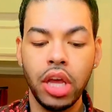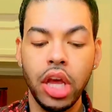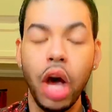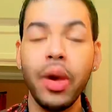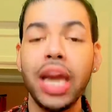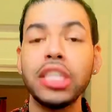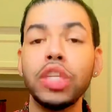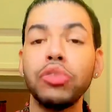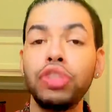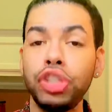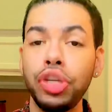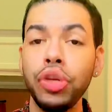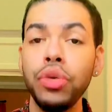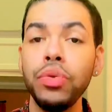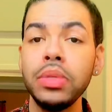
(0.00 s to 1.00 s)
Okay, so
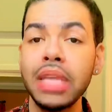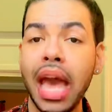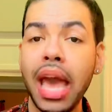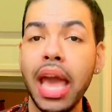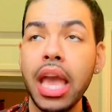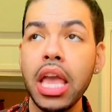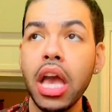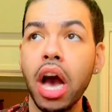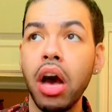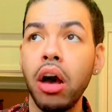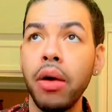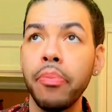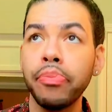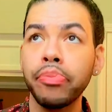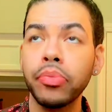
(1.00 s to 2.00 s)
choose a
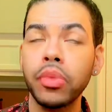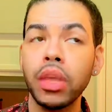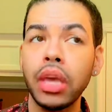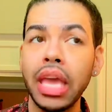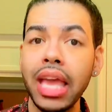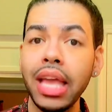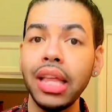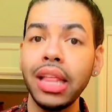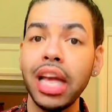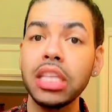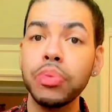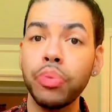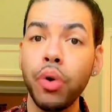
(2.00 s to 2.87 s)
NCLEX